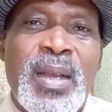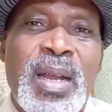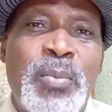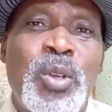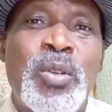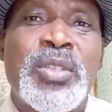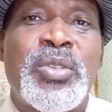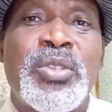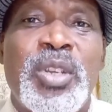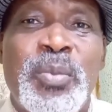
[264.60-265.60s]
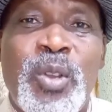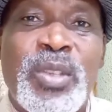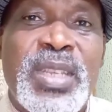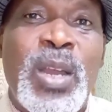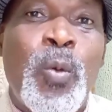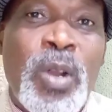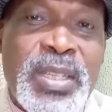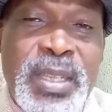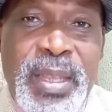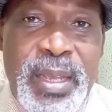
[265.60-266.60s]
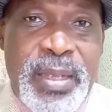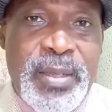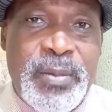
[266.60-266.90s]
I'm not going to judge because I wasn't there.